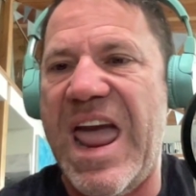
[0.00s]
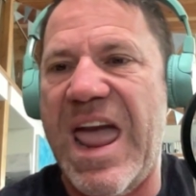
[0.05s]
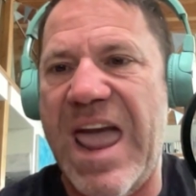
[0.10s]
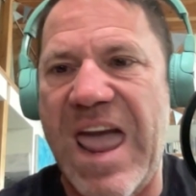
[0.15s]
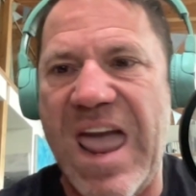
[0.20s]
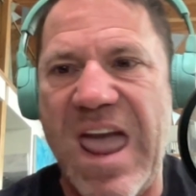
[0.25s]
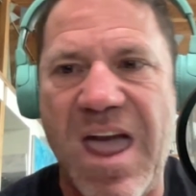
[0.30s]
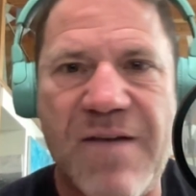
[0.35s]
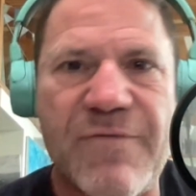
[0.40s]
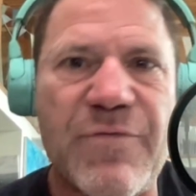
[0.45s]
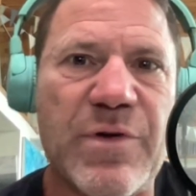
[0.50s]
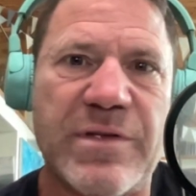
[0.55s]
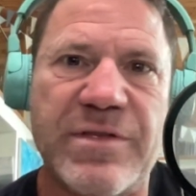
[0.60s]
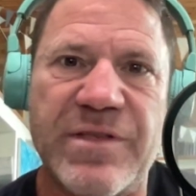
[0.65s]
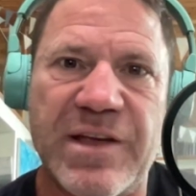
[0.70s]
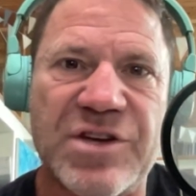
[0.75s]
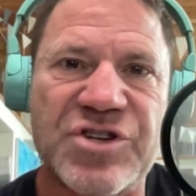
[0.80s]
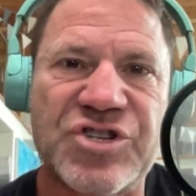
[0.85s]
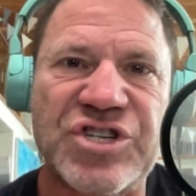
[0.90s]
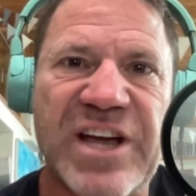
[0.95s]

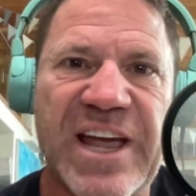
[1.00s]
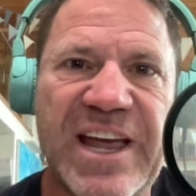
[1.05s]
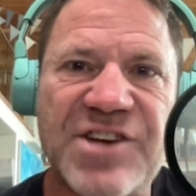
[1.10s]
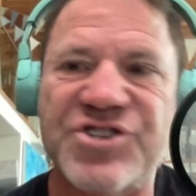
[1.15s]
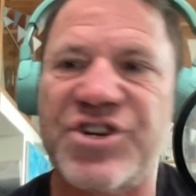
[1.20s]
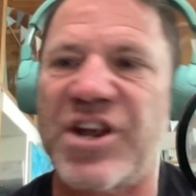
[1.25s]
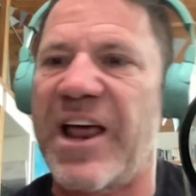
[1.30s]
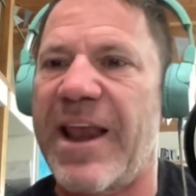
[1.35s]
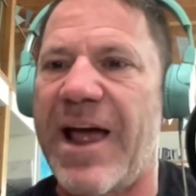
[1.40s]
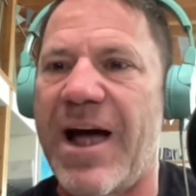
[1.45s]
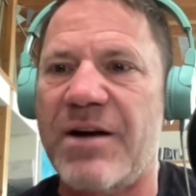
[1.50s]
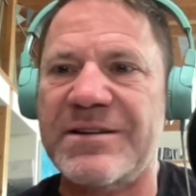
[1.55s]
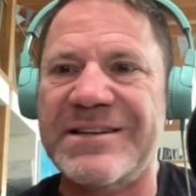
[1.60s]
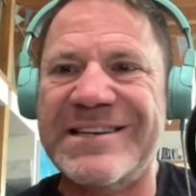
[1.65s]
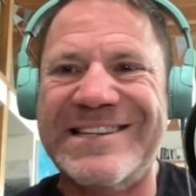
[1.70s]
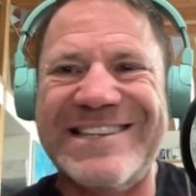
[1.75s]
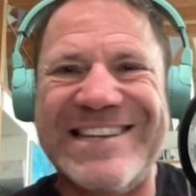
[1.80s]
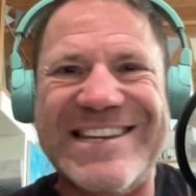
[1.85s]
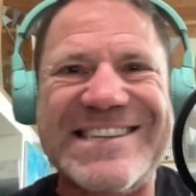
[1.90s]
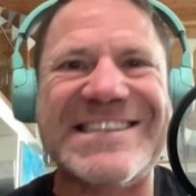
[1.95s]
Everything has changed, and our
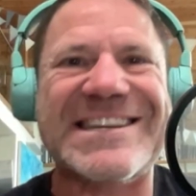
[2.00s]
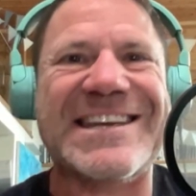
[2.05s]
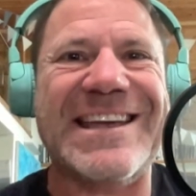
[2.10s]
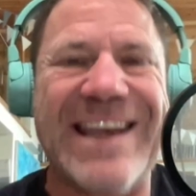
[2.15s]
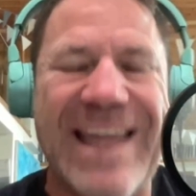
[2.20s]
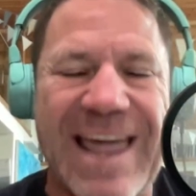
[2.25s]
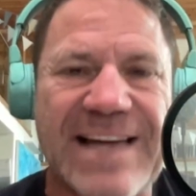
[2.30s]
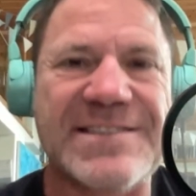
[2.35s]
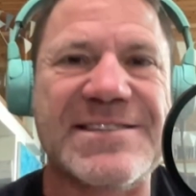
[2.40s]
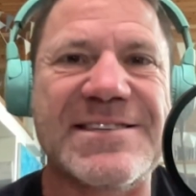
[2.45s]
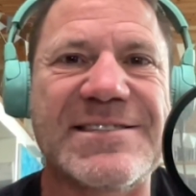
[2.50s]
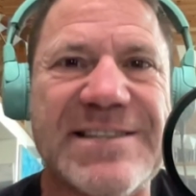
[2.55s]
disconnect